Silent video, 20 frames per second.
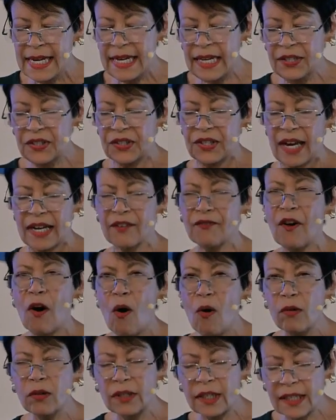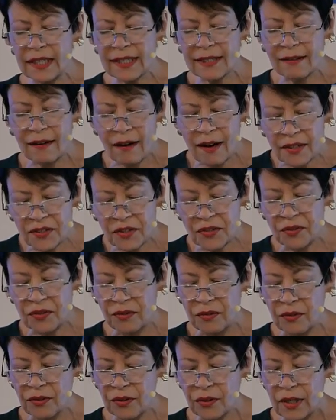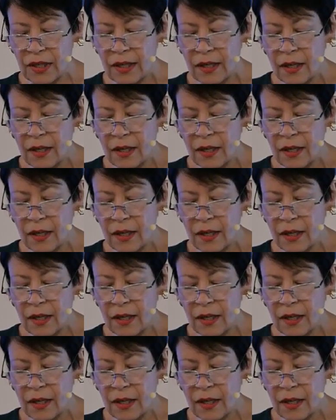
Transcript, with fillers: Instead of holding to God's truth,